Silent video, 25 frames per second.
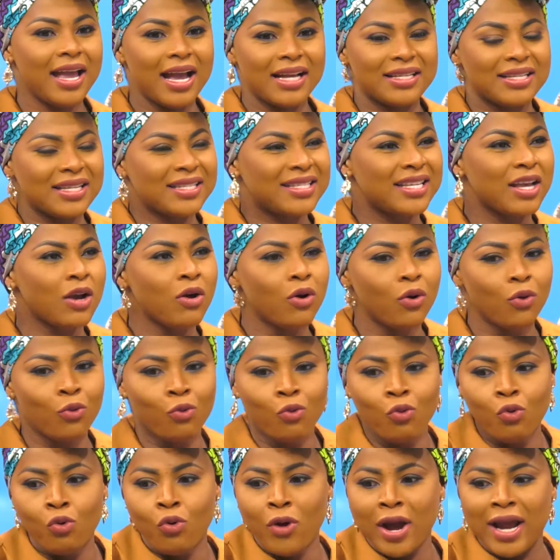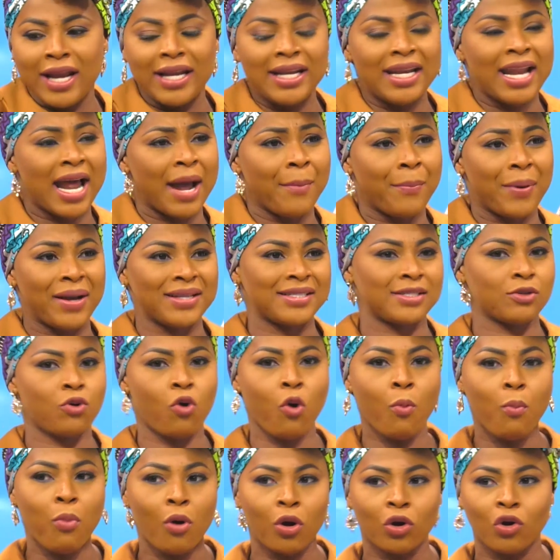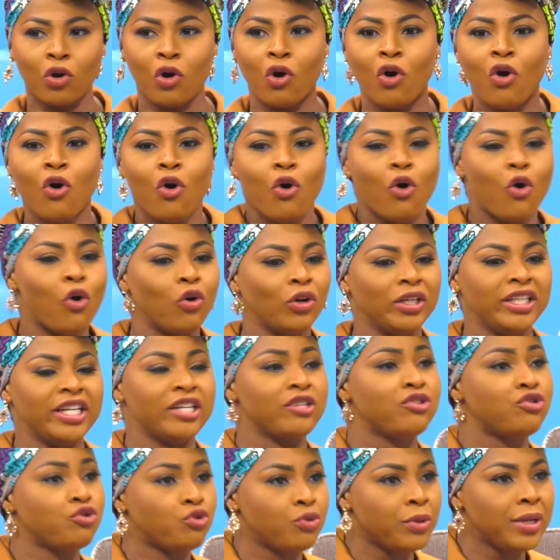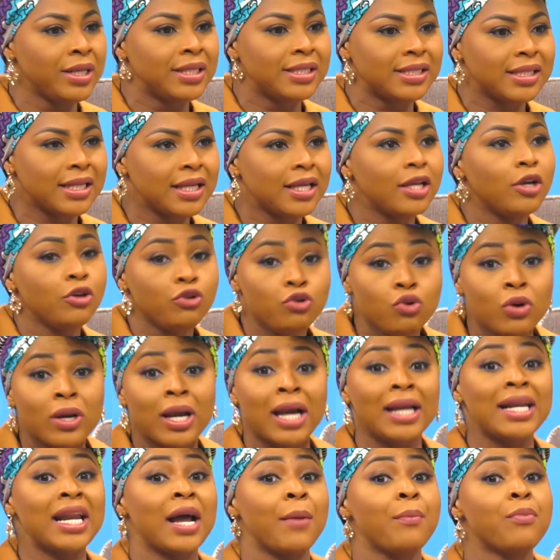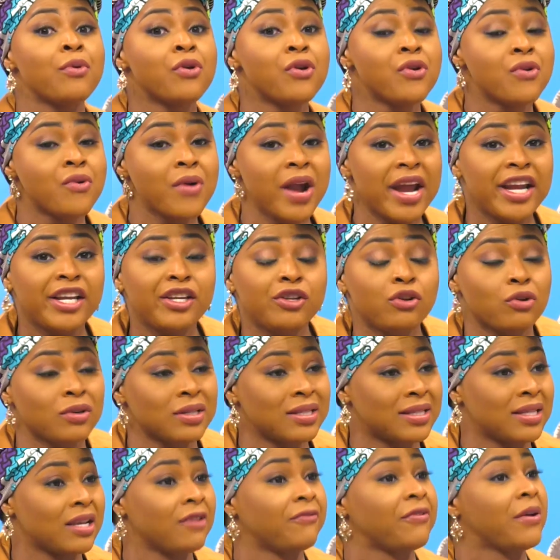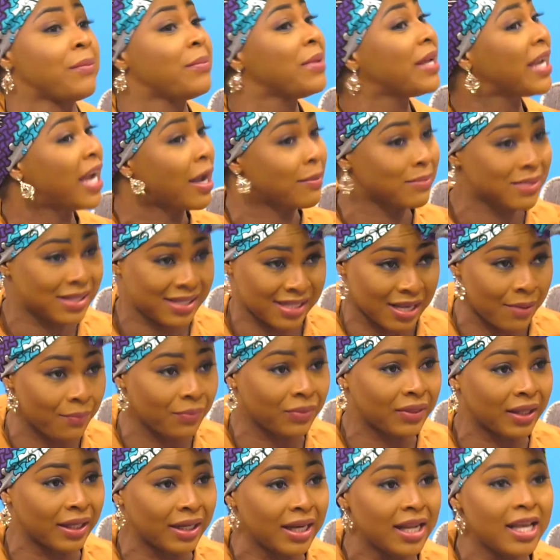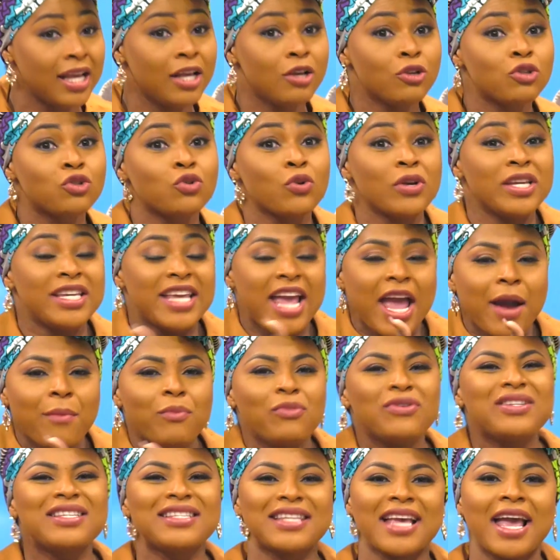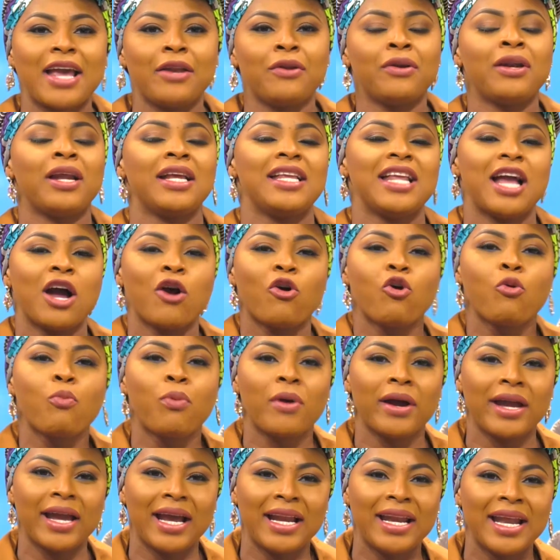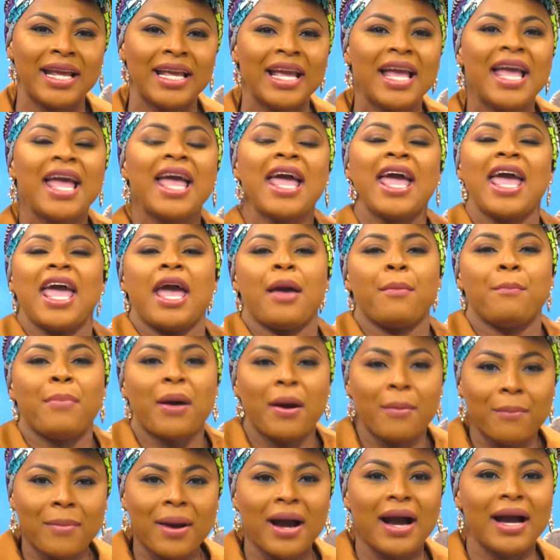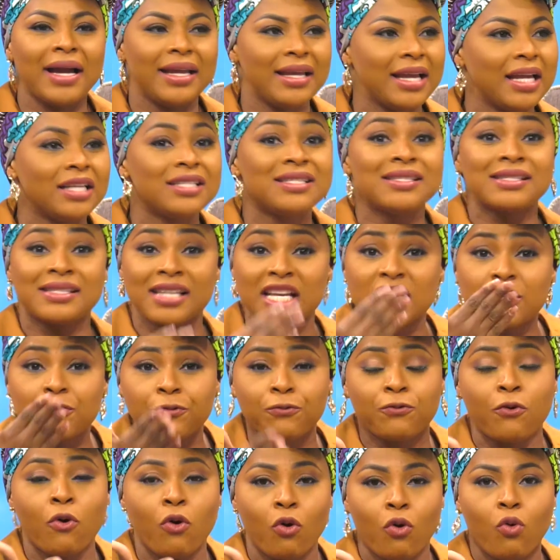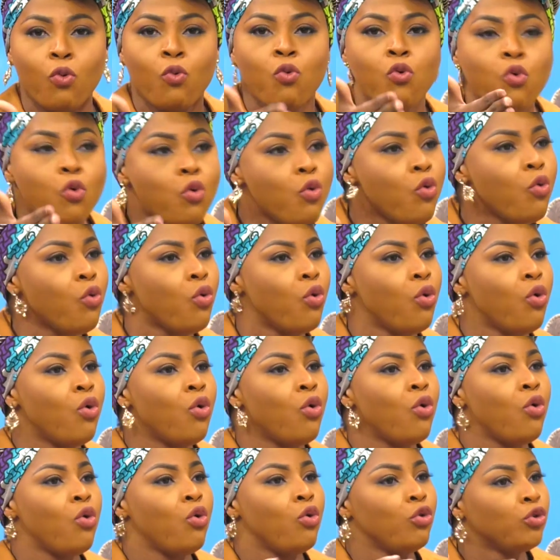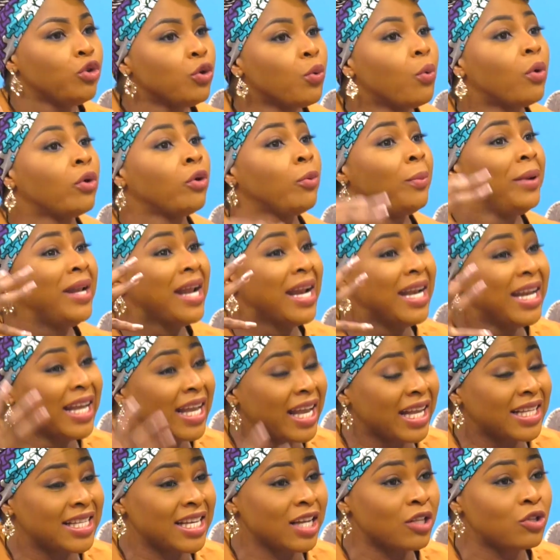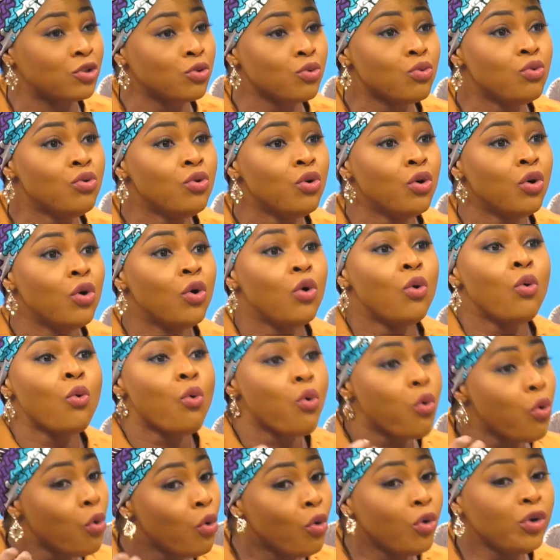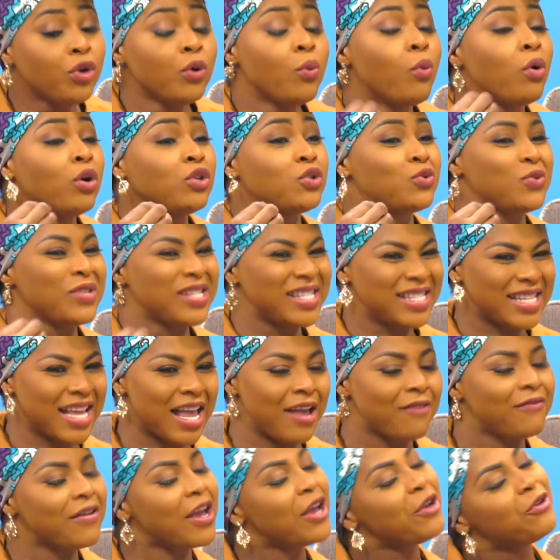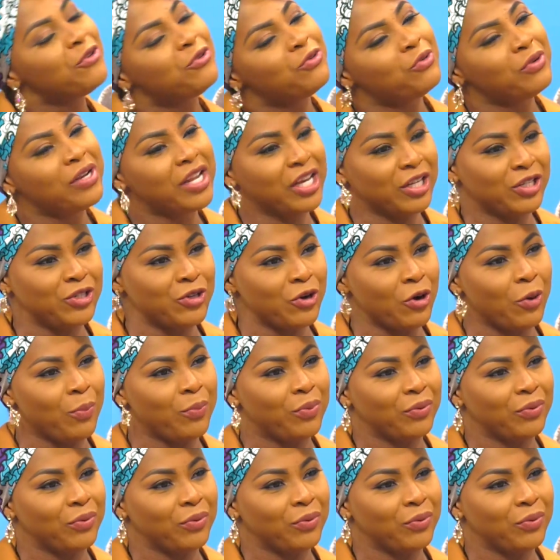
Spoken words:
As I say, who end up as kobolo on the street, you can upgrade yourself and become something. So yemu sayo na nyanko ponye den. Eba ma yen search for who you want to be dedicated to, who you want to serve and do the job.